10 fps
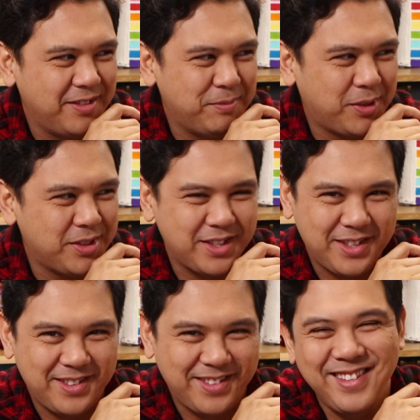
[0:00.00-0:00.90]

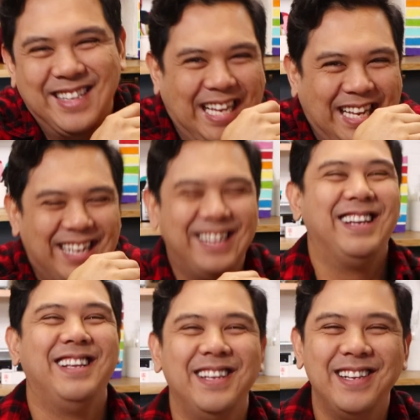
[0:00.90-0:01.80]
Morrison?
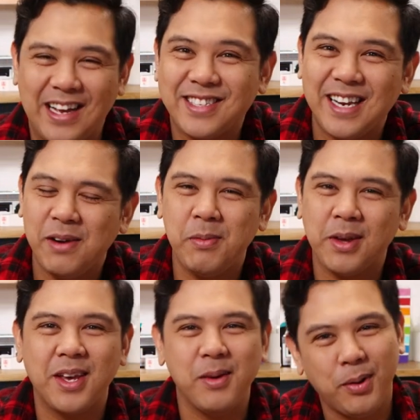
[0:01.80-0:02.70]
And today we're
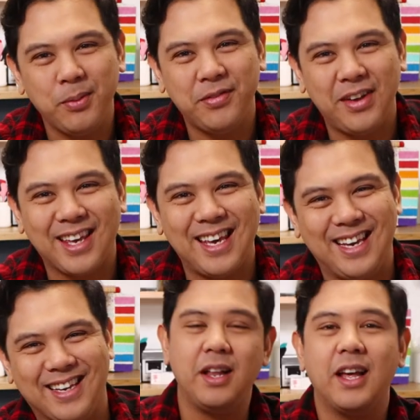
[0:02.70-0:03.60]
making a Boba Fett
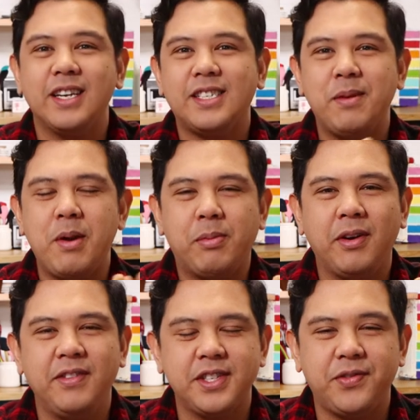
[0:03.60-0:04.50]
cake. Now, like I said in my
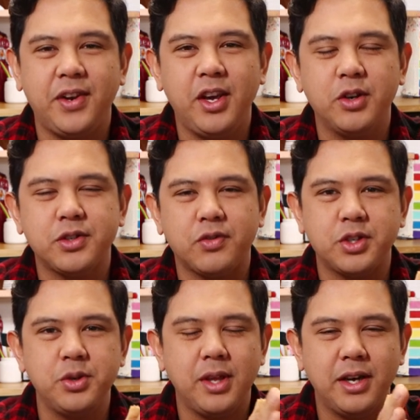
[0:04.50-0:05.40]
previous videos, for
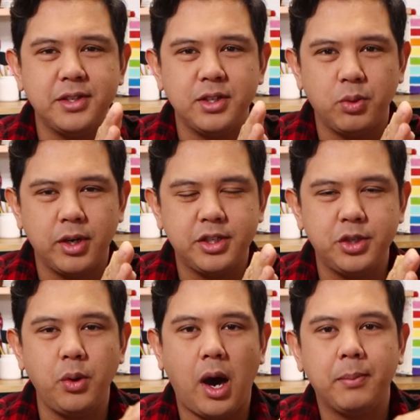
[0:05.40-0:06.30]
two thousand
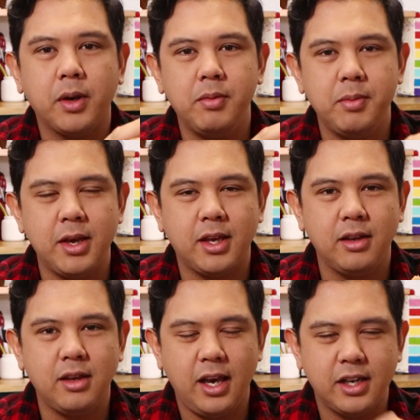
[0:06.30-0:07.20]
twenty-two, I'm going to be
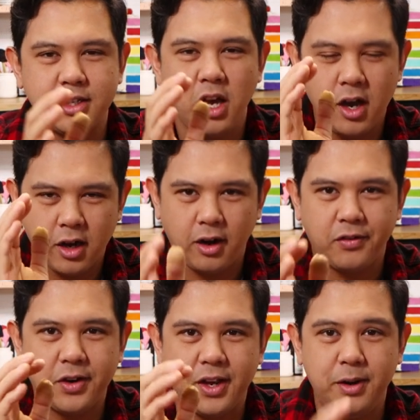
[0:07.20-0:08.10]
making cakes
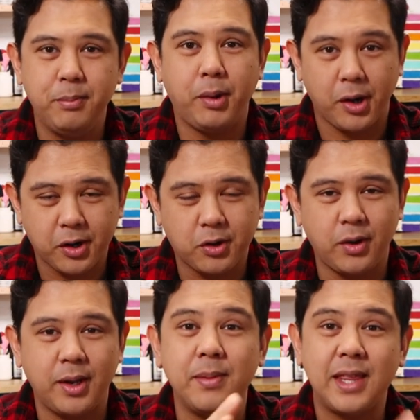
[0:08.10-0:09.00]
covered in
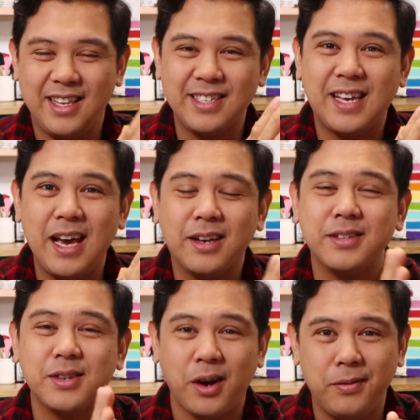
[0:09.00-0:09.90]
buttercream. This cake
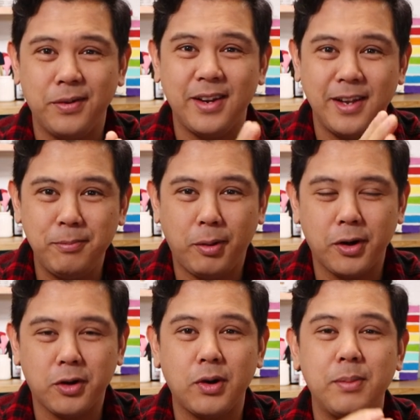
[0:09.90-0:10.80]
is covered in
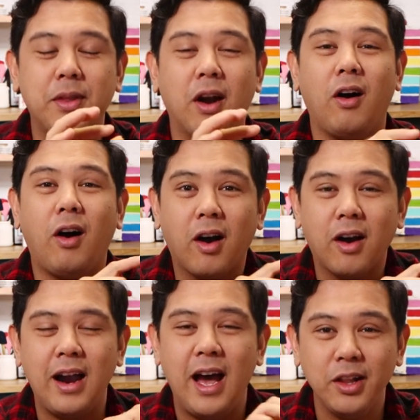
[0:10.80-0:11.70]
buttercream. There
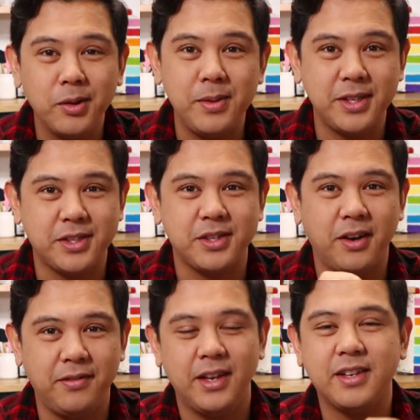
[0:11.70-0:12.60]
are elements
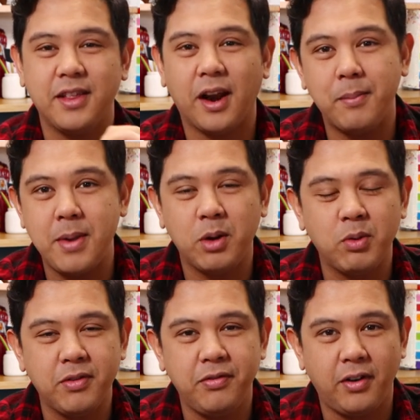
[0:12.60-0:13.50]
of it that are made
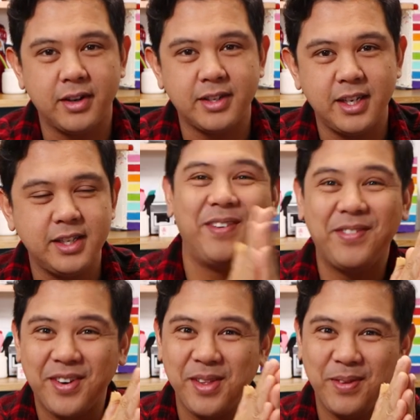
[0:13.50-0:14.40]
with fondant, but
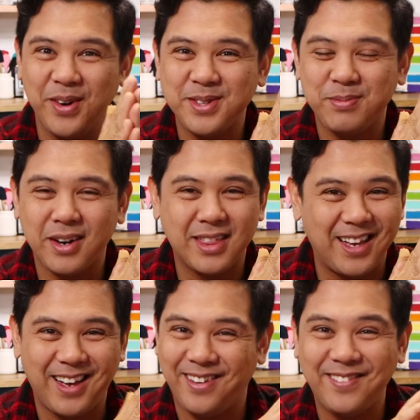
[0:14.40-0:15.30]
for the most part, the
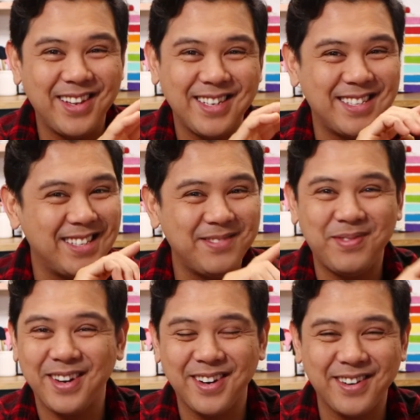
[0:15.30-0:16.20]
helmet is
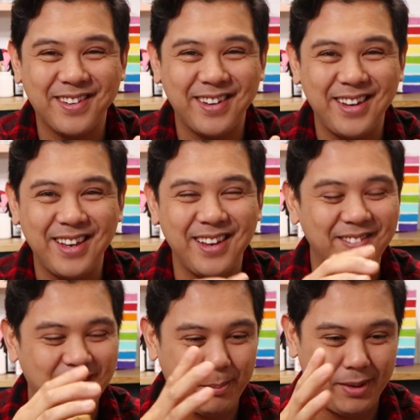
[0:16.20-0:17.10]

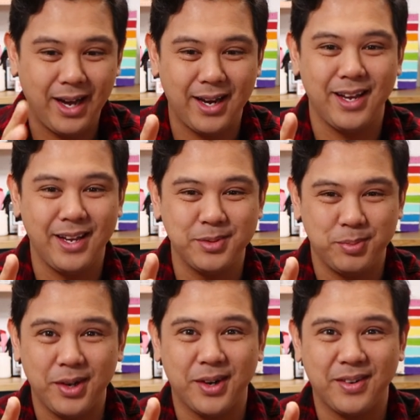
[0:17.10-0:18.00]
buttercream, the body is
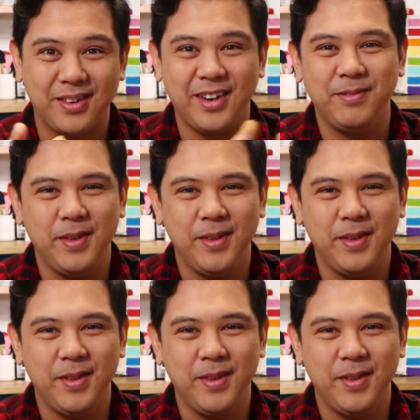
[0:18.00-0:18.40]
buttercream.